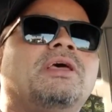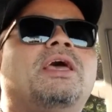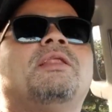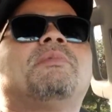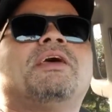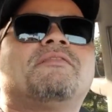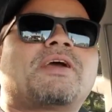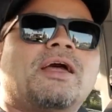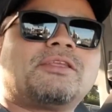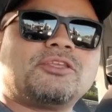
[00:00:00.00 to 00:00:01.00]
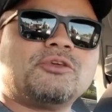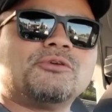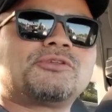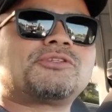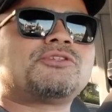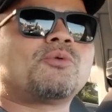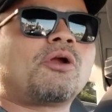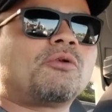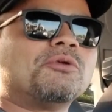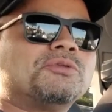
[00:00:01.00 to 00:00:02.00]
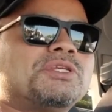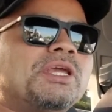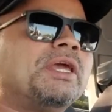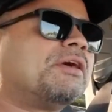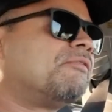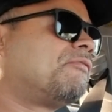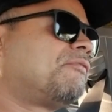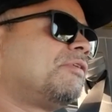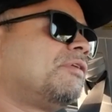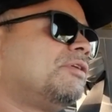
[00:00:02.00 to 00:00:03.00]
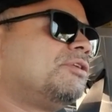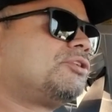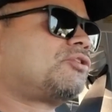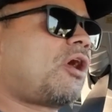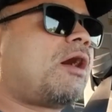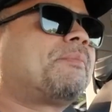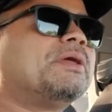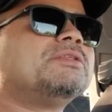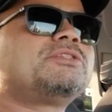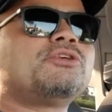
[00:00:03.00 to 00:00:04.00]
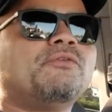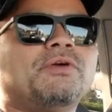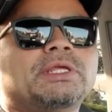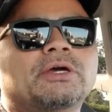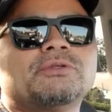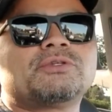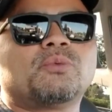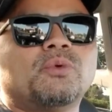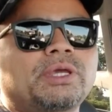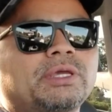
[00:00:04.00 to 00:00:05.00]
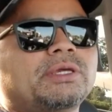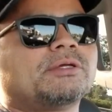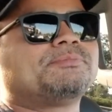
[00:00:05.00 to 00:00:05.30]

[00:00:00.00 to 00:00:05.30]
and may have gotten used to our routine of dropping 2 videos a week.